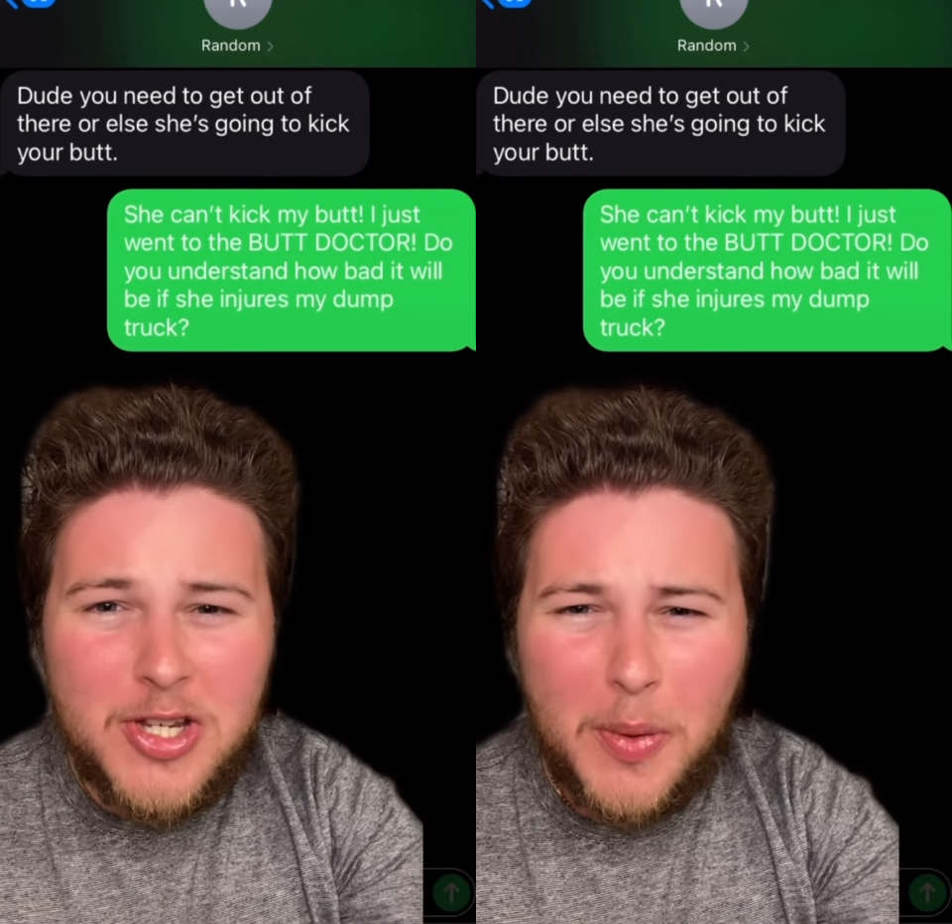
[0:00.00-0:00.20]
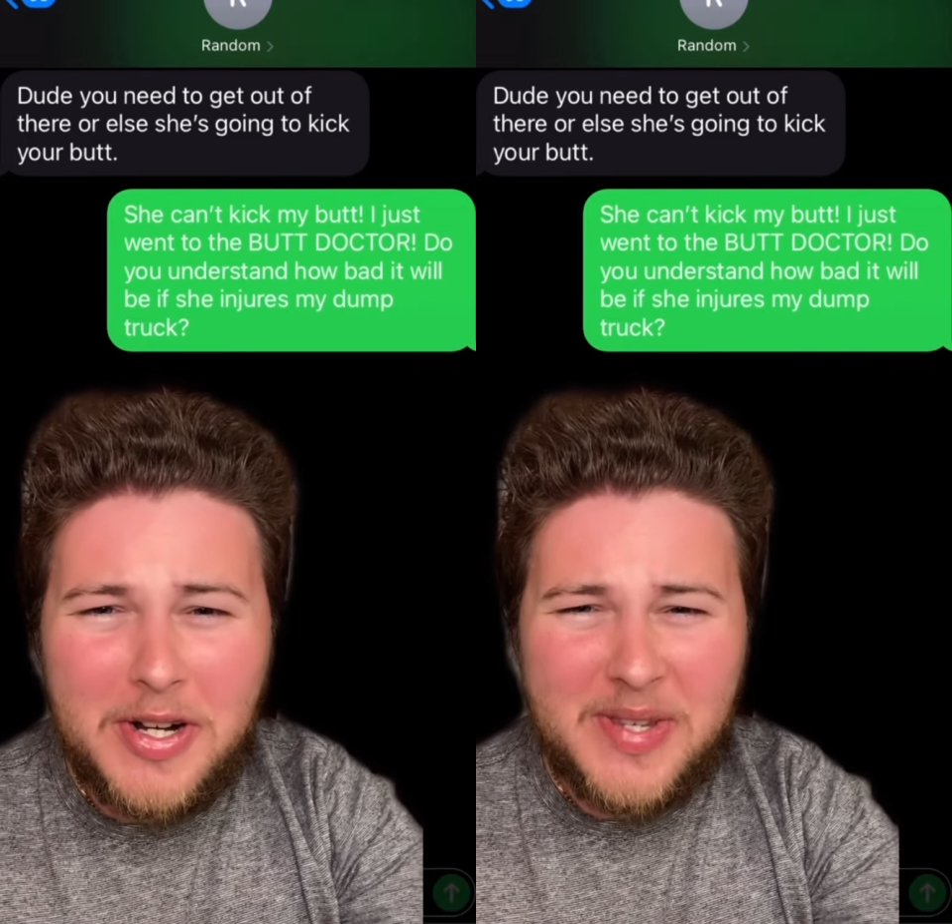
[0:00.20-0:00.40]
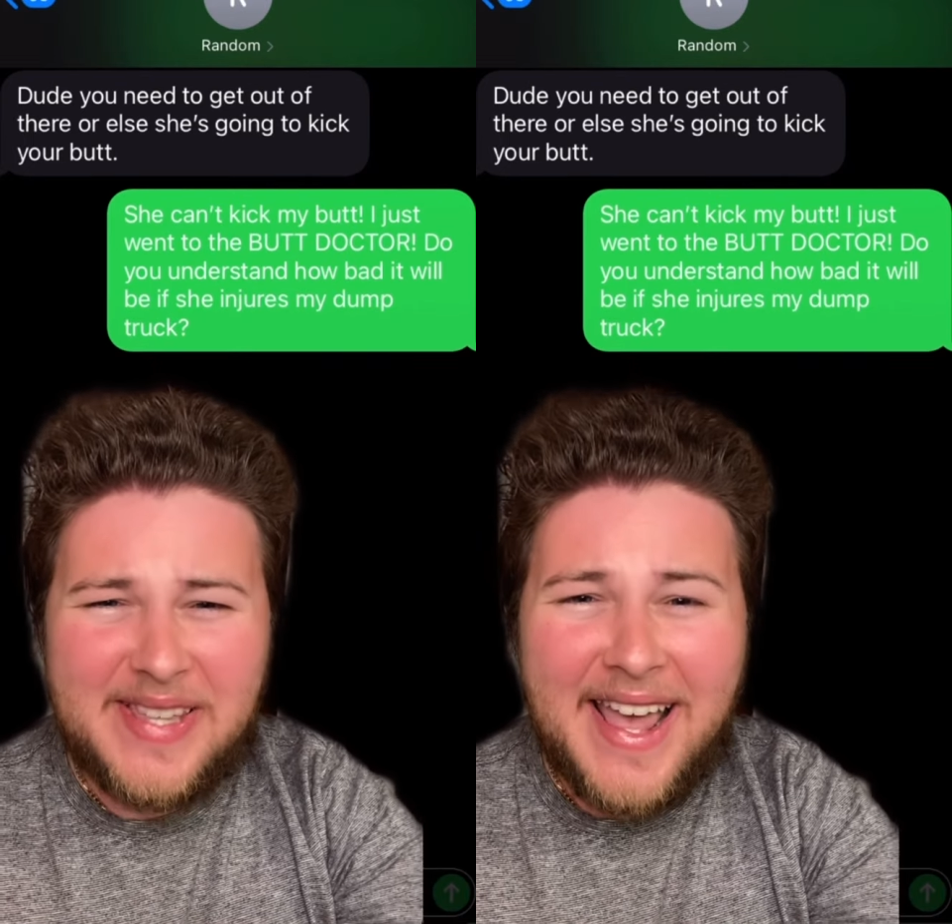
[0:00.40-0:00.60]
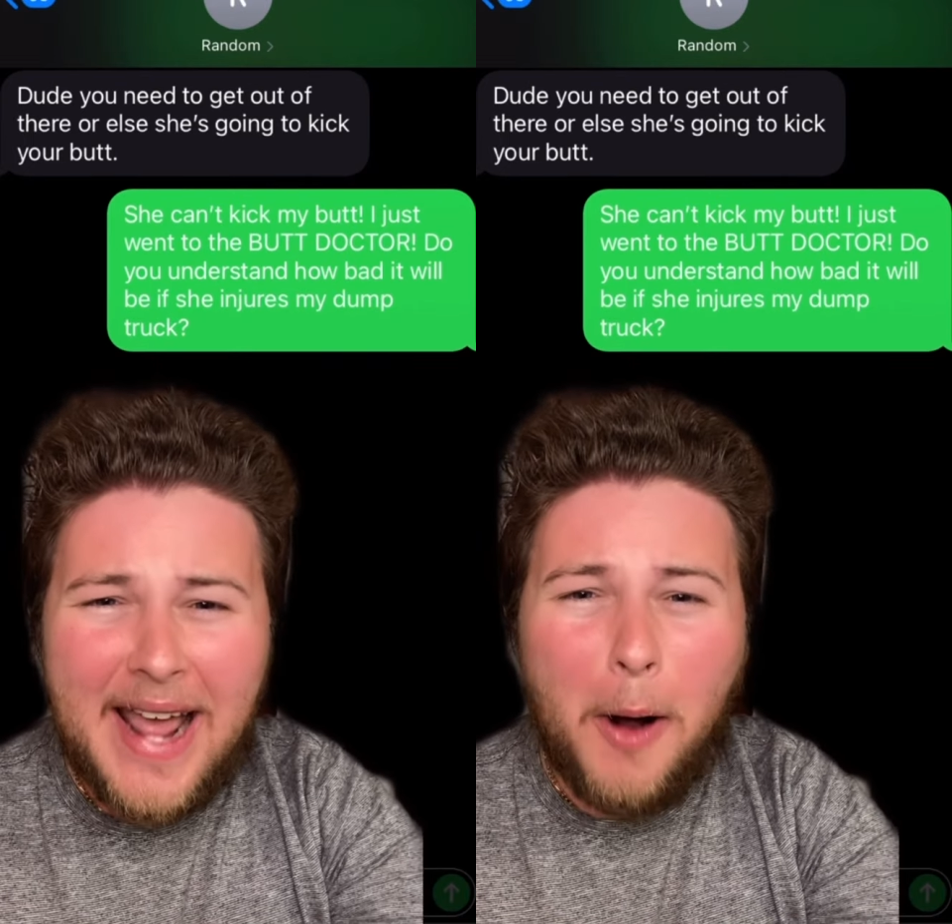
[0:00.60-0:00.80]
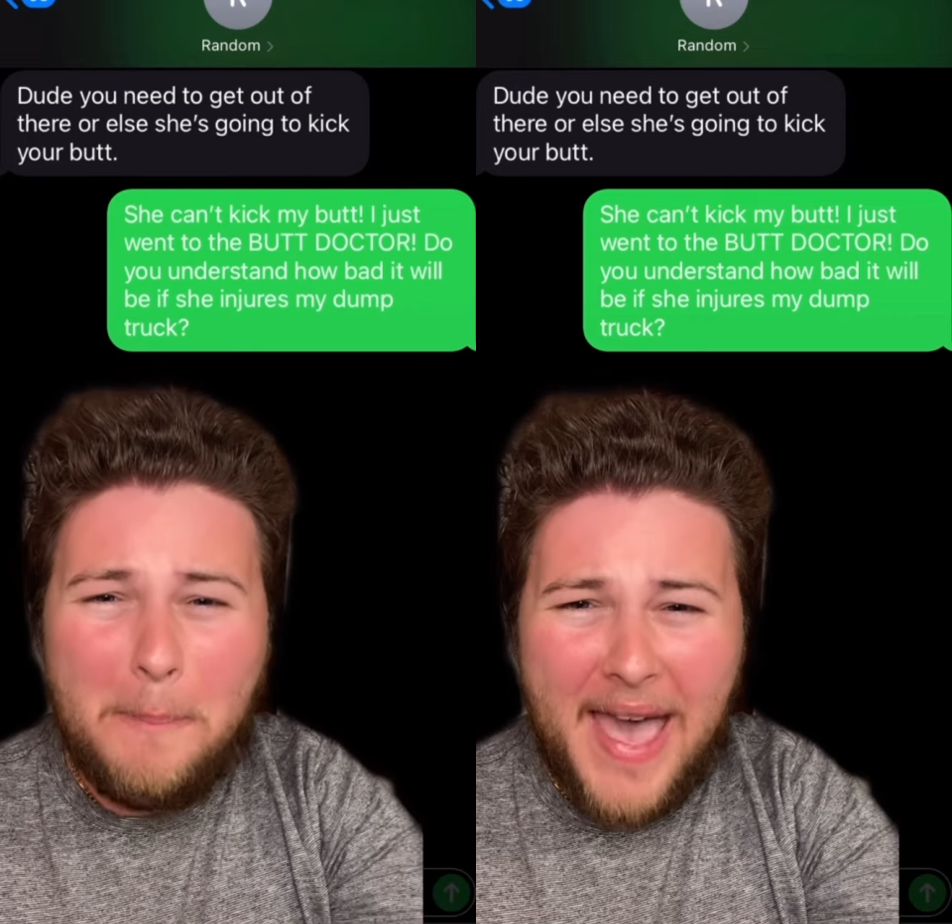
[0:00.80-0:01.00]
Do you understand
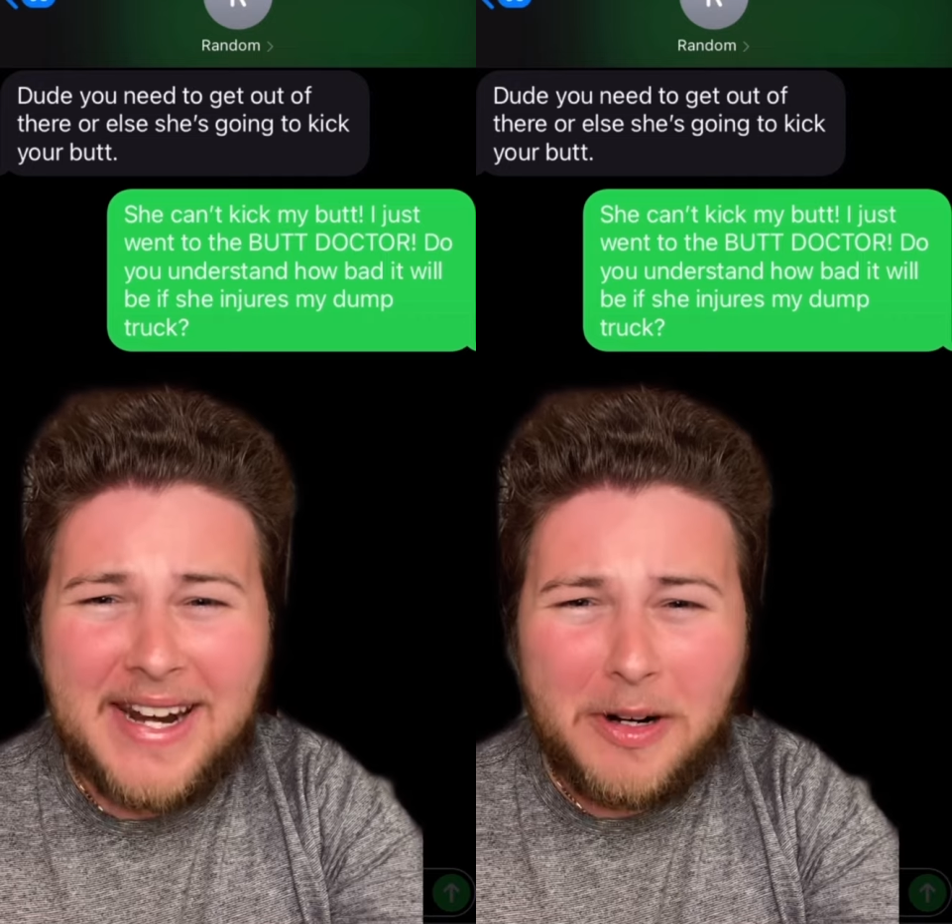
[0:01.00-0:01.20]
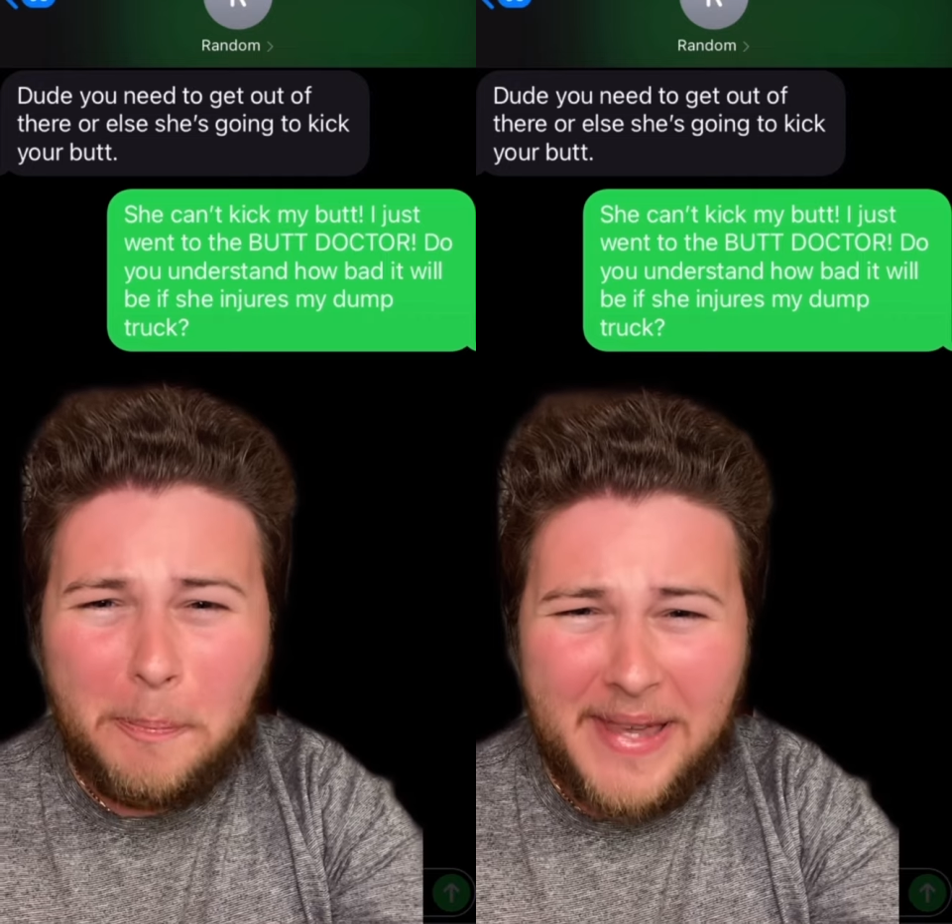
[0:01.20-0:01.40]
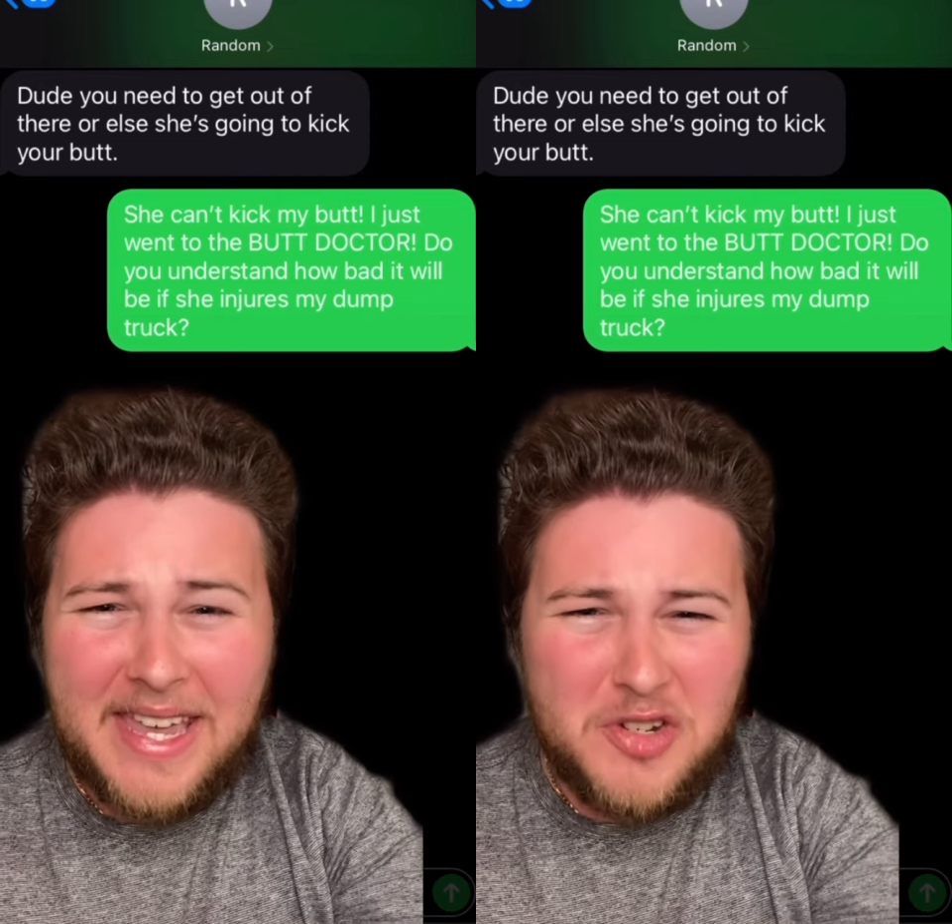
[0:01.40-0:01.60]
how bad it'll be if